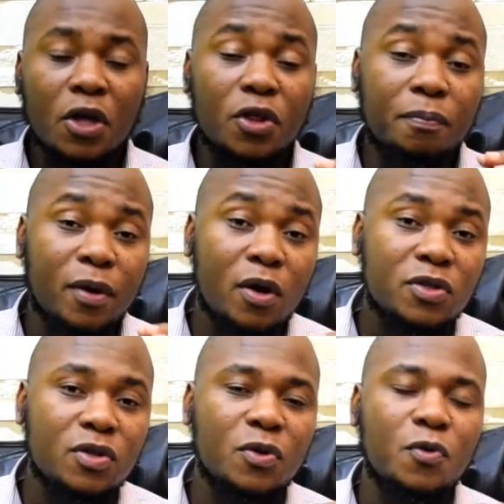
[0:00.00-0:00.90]
the
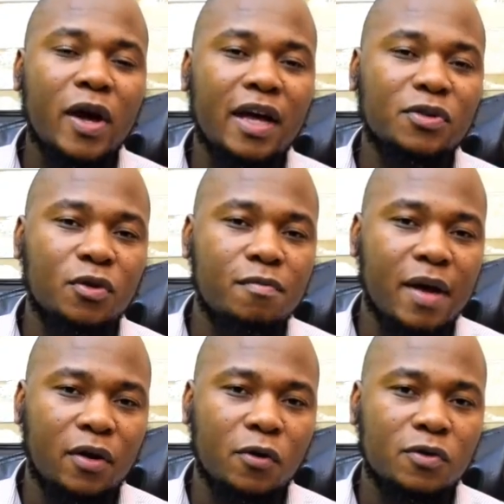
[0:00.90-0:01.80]
person who has good
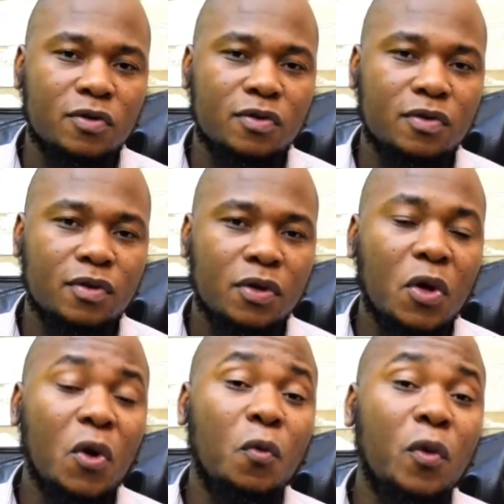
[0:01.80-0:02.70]
manners
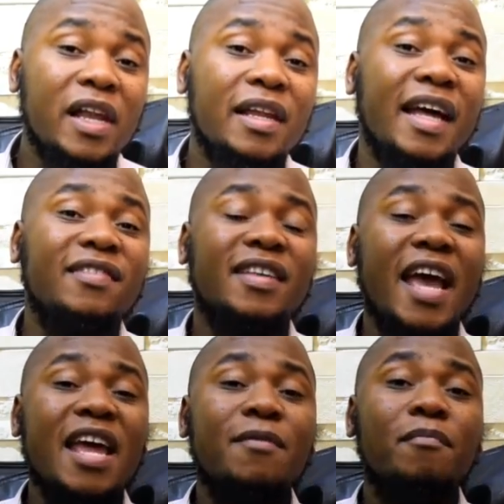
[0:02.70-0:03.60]
will
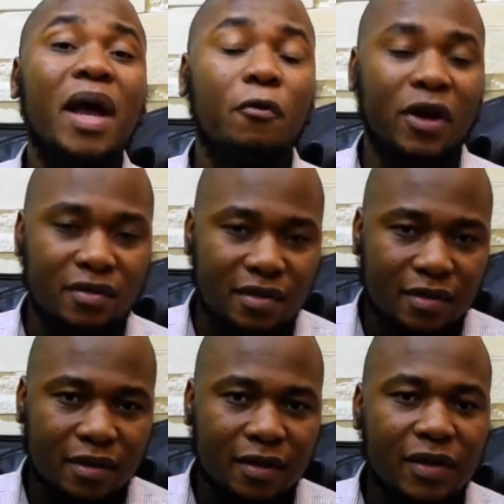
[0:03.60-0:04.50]
attain
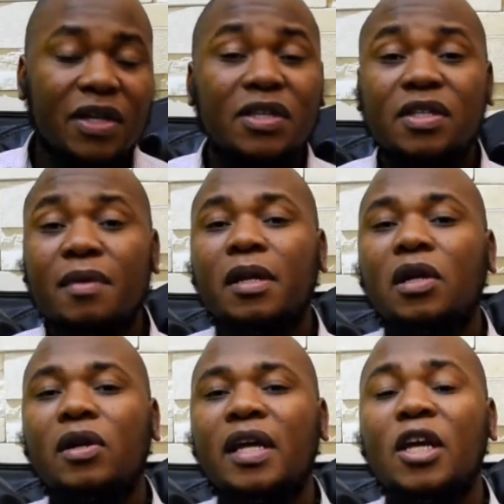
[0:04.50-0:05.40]
merit
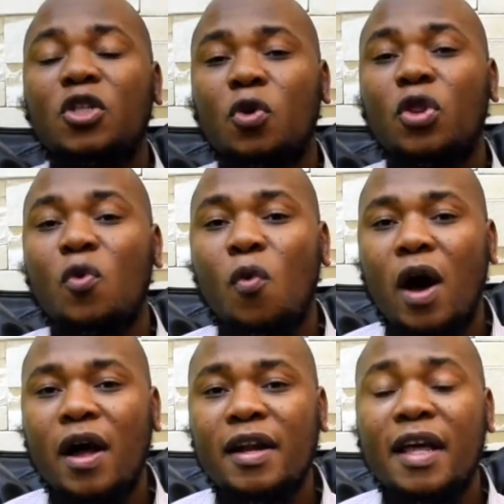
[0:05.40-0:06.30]
similarly to the
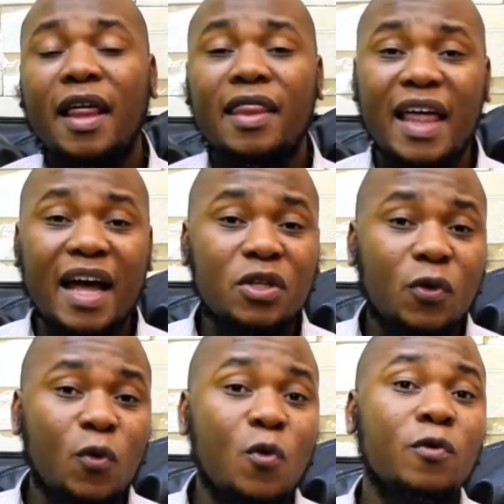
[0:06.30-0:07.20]
one that
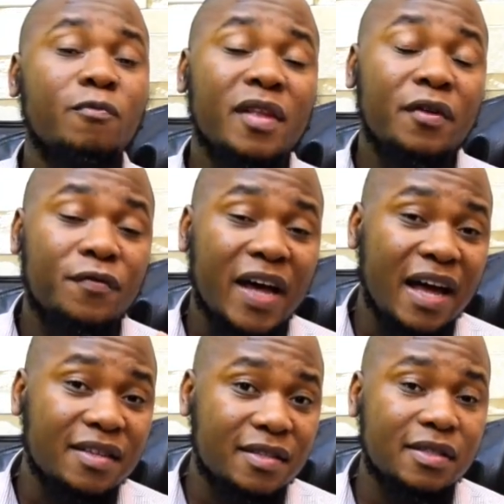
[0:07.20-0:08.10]
who
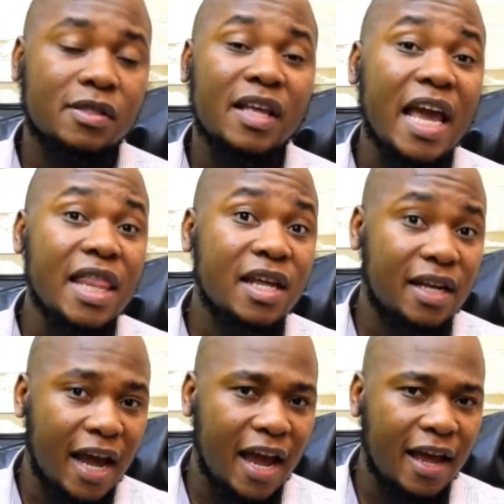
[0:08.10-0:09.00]
fasts in the
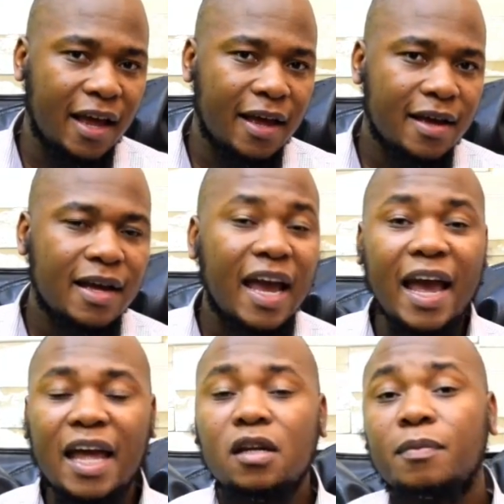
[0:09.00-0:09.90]
day
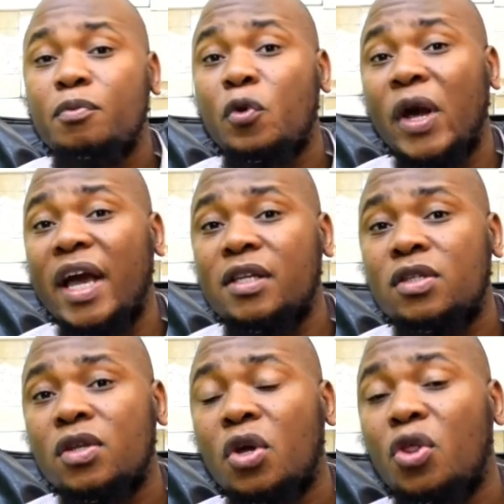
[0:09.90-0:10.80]
and
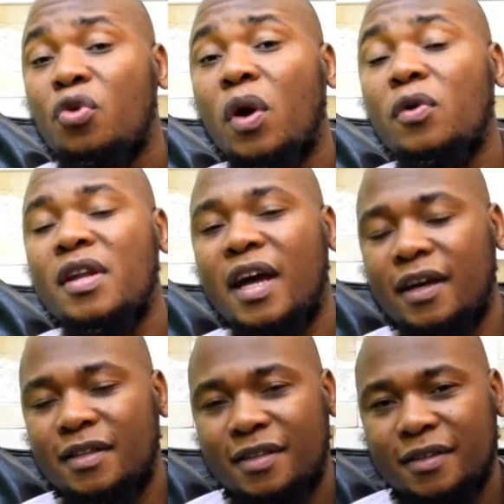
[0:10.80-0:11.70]
prays throughout the
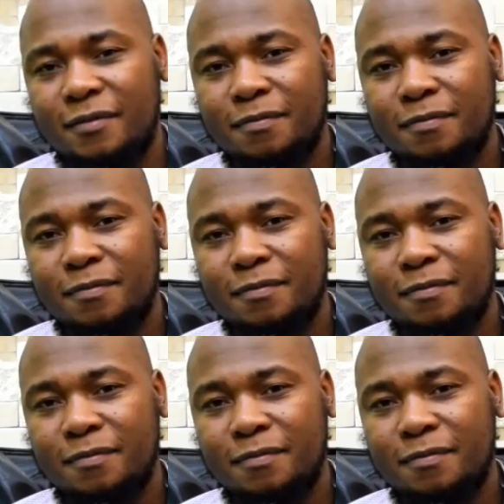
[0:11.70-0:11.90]
night.